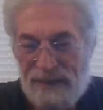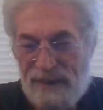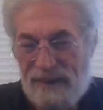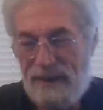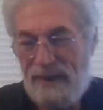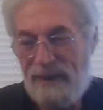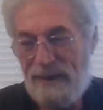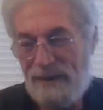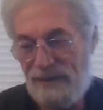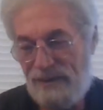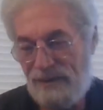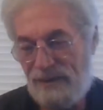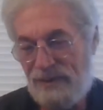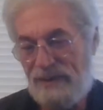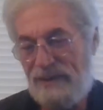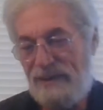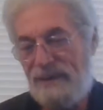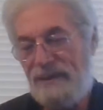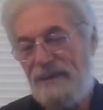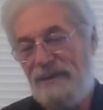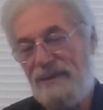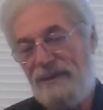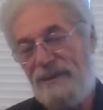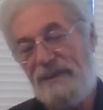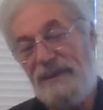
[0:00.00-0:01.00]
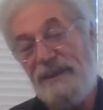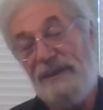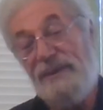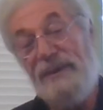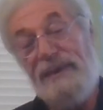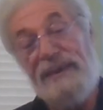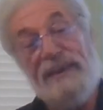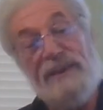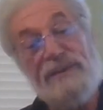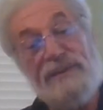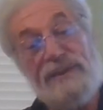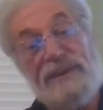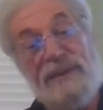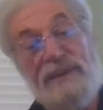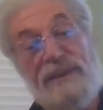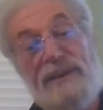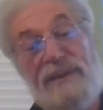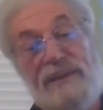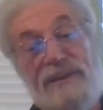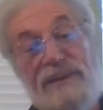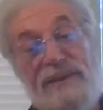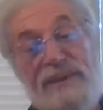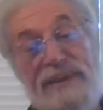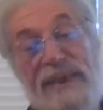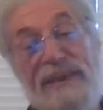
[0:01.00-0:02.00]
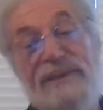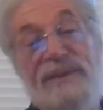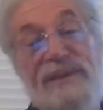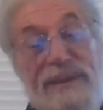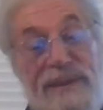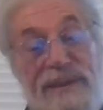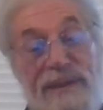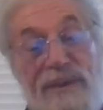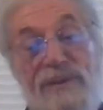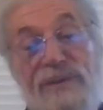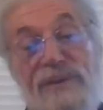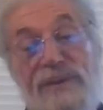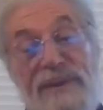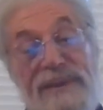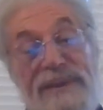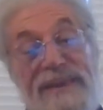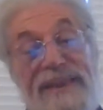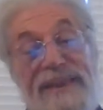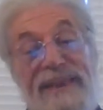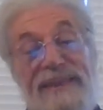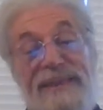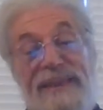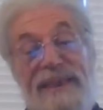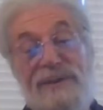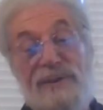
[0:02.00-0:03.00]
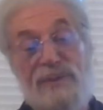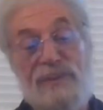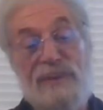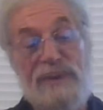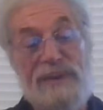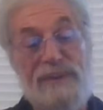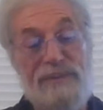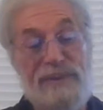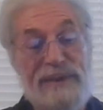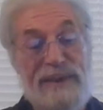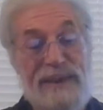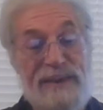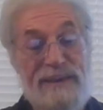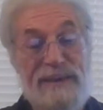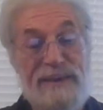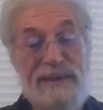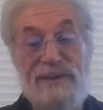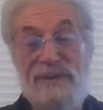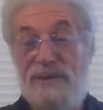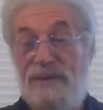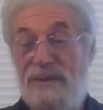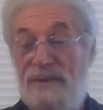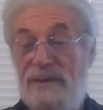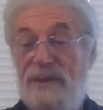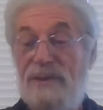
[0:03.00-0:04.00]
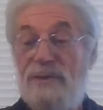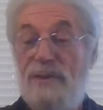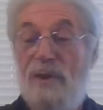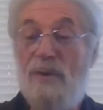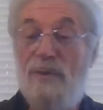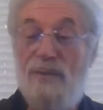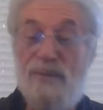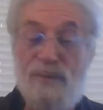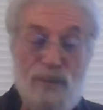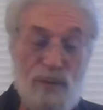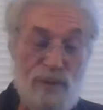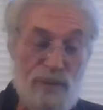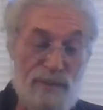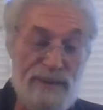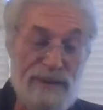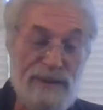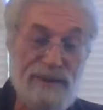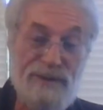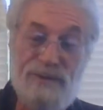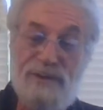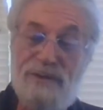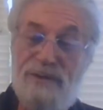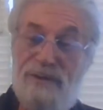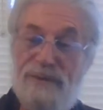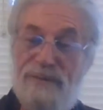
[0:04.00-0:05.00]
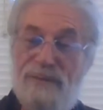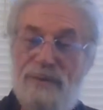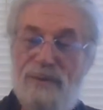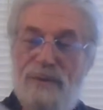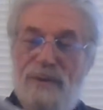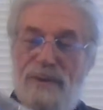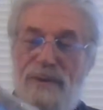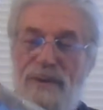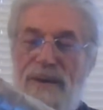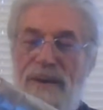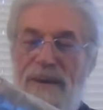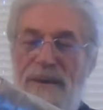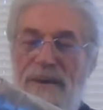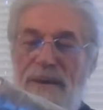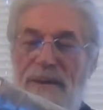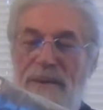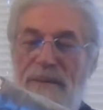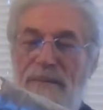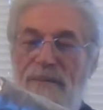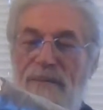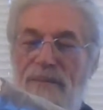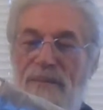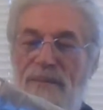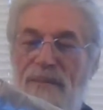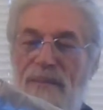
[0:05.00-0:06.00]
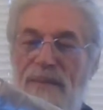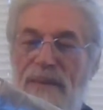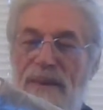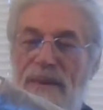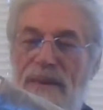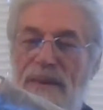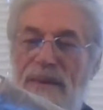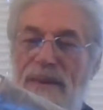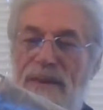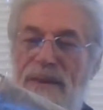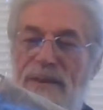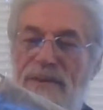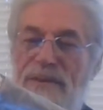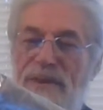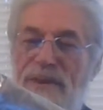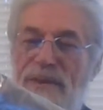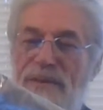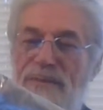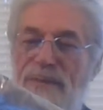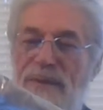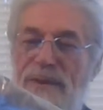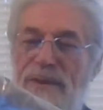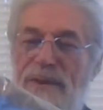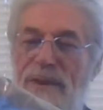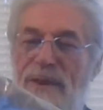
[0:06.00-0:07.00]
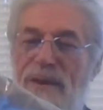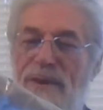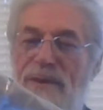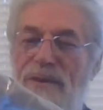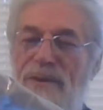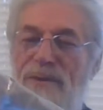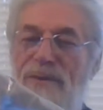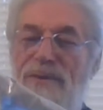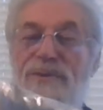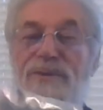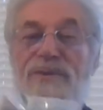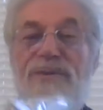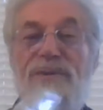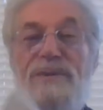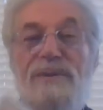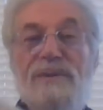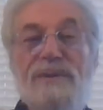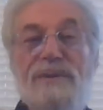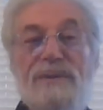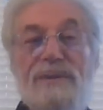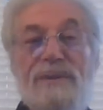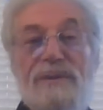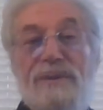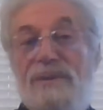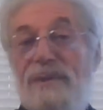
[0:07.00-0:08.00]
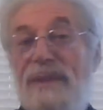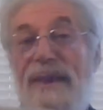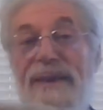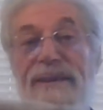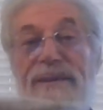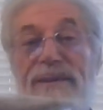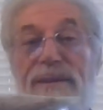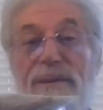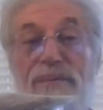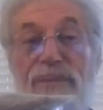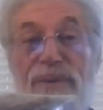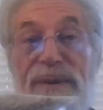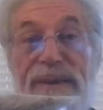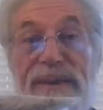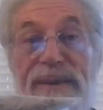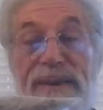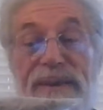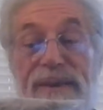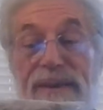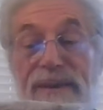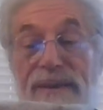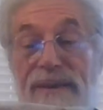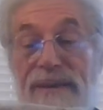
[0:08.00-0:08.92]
and just clearing out the lungs. Actually, that's what I'm saying this whole formula is good for. It says for those who like to breathe.